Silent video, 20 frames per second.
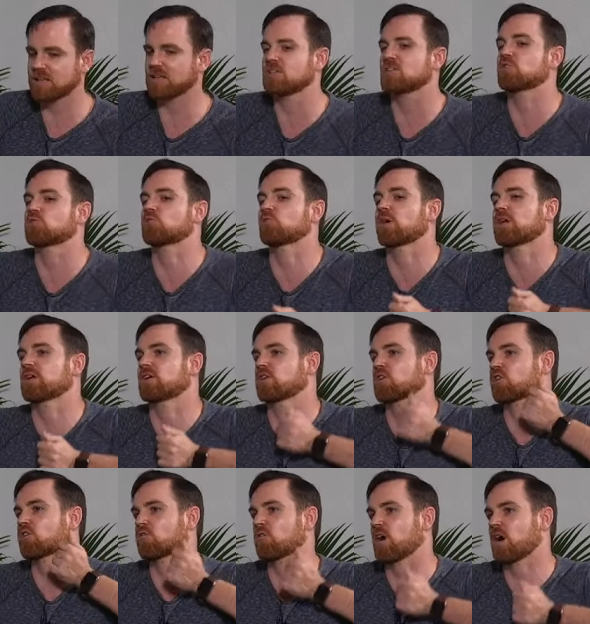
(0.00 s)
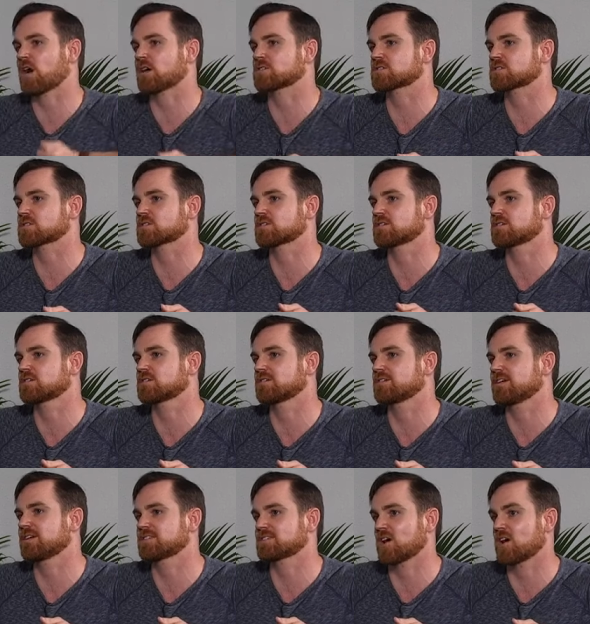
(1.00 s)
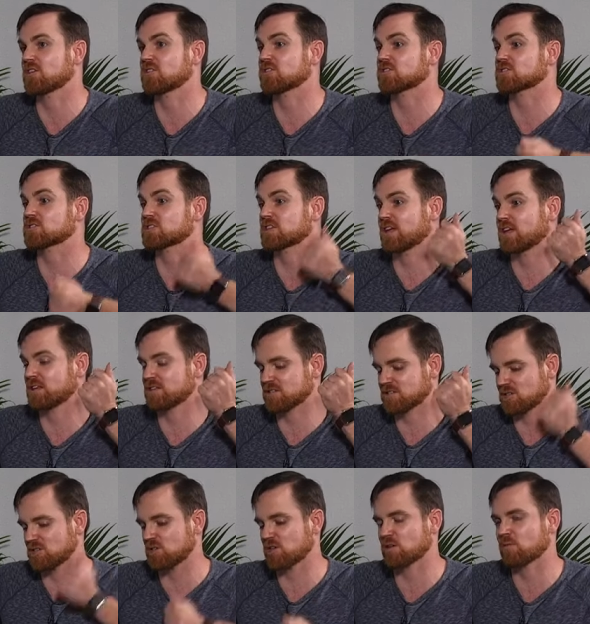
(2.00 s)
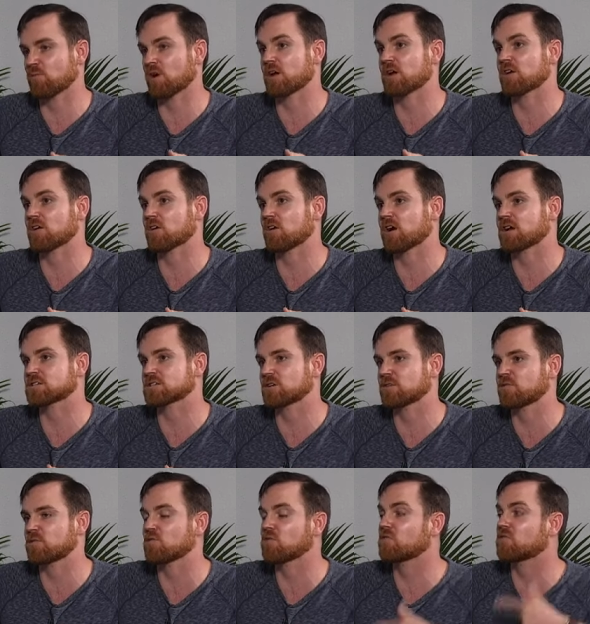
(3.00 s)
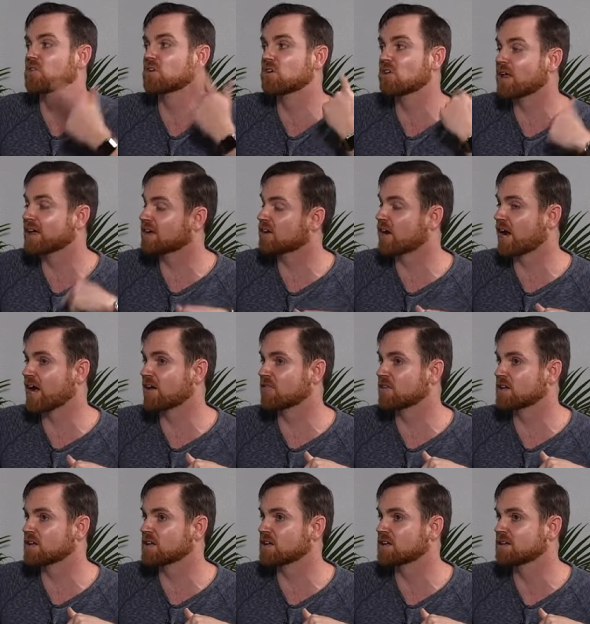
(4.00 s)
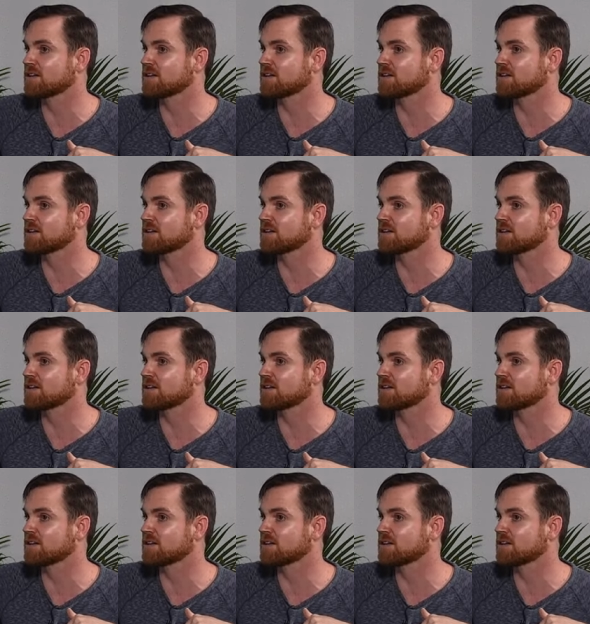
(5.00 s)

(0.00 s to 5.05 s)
and you run it across. Wow. It's under your skin, and so you can run it across. So if you feel like you're having it,